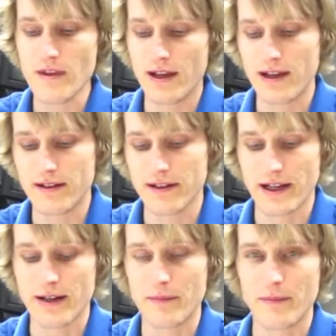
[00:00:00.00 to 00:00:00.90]
And
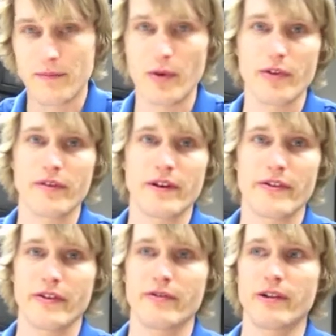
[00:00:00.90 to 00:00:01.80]
most of
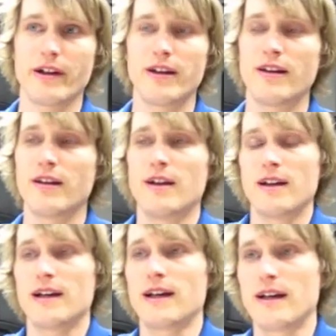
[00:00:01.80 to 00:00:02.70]
us agreed
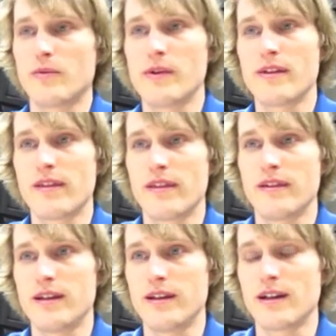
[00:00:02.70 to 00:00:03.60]
with
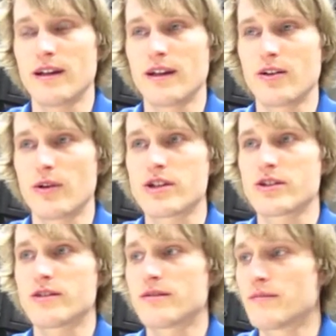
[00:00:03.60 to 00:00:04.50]
the
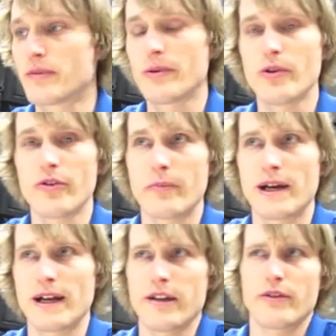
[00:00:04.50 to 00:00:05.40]
question proposed
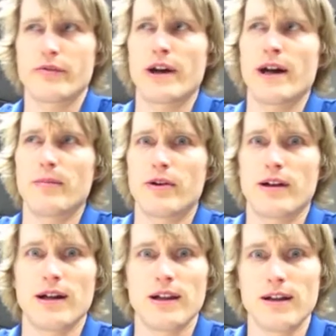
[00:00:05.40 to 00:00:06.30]
by either Rob
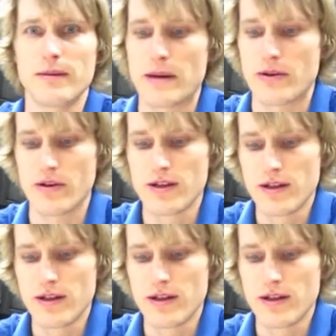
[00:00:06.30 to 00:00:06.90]
or Alla about